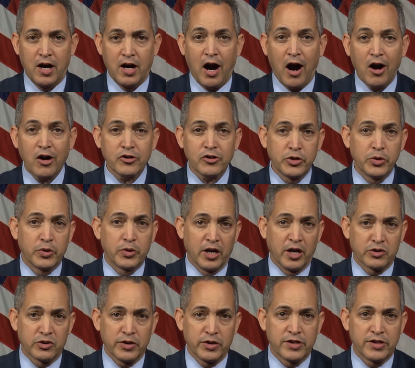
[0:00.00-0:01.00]
our two
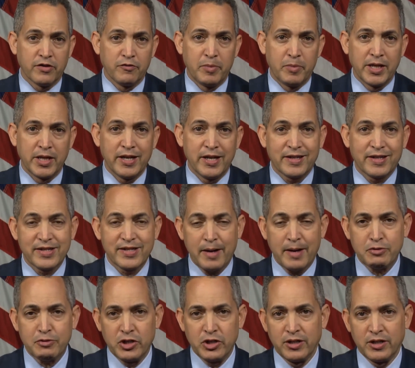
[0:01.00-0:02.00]
countries have been the
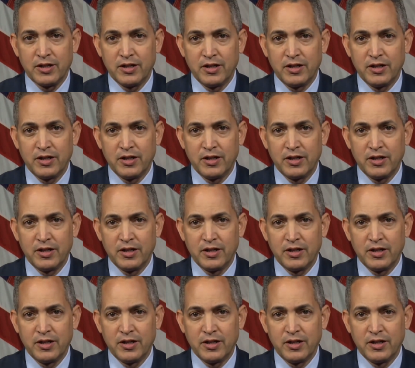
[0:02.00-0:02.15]
exception.